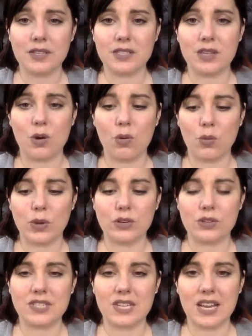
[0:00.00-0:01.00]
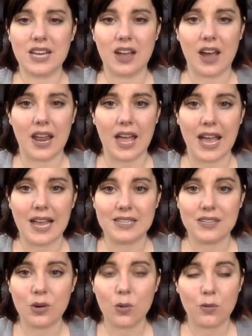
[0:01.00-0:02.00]
So when you're standing on it, I
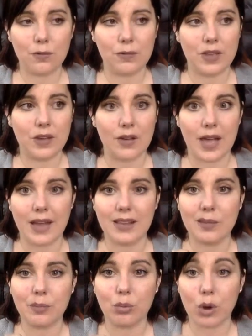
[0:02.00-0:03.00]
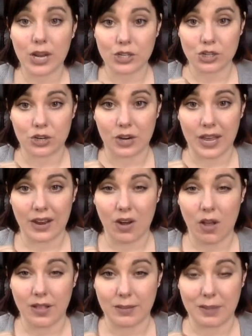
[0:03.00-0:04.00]
don't feel any pressure at
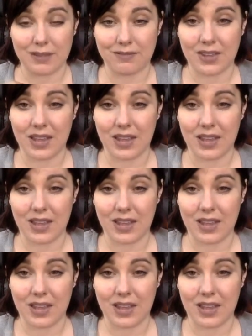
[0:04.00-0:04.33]
all on my feet.